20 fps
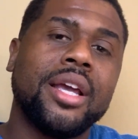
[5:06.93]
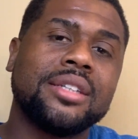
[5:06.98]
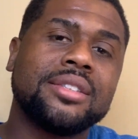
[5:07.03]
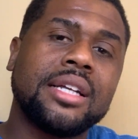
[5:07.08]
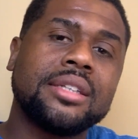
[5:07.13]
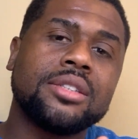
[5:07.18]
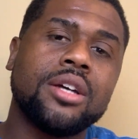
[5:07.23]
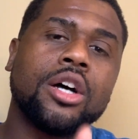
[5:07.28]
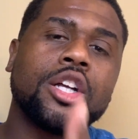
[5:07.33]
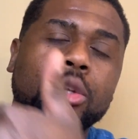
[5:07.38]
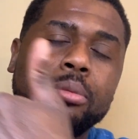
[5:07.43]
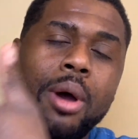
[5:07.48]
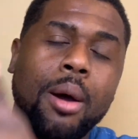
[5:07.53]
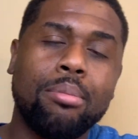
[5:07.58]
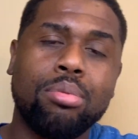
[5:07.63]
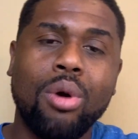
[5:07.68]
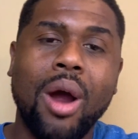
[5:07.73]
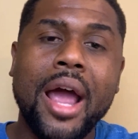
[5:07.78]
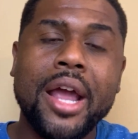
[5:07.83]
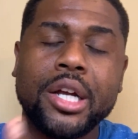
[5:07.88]
things I talked
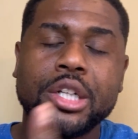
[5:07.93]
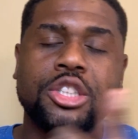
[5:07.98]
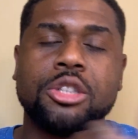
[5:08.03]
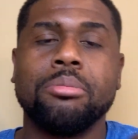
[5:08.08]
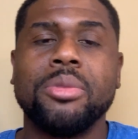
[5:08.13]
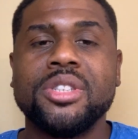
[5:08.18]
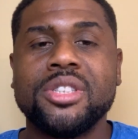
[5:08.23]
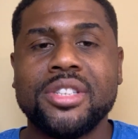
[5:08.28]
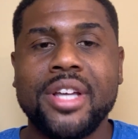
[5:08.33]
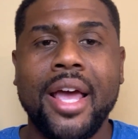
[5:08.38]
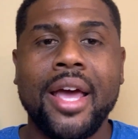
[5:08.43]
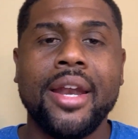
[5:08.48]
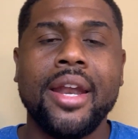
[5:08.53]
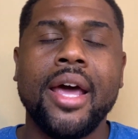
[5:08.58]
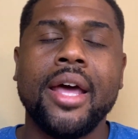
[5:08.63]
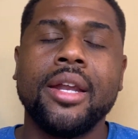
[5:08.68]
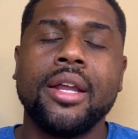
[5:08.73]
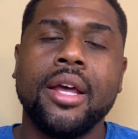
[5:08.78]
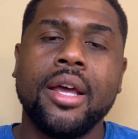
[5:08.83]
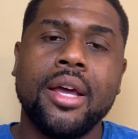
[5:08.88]
about prior to me saying
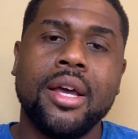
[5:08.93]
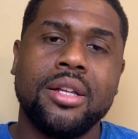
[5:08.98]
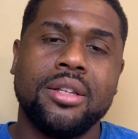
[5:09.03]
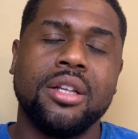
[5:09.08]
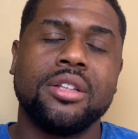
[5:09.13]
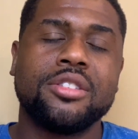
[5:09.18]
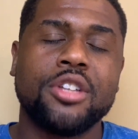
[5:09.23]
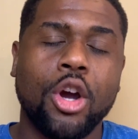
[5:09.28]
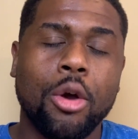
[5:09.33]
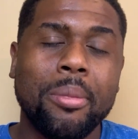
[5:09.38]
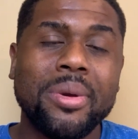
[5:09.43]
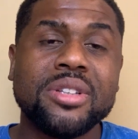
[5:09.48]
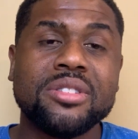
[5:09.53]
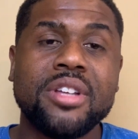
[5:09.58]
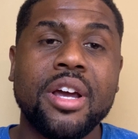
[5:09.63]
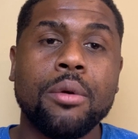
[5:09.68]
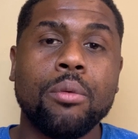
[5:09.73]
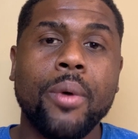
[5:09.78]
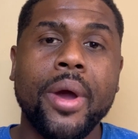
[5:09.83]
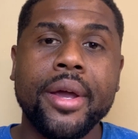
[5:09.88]
that determines
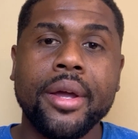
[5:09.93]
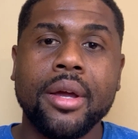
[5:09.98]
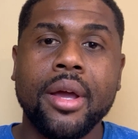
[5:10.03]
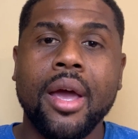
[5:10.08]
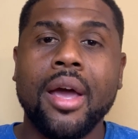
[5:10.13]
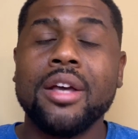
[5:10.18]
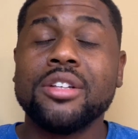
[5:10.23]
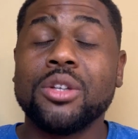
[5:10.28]
that rate.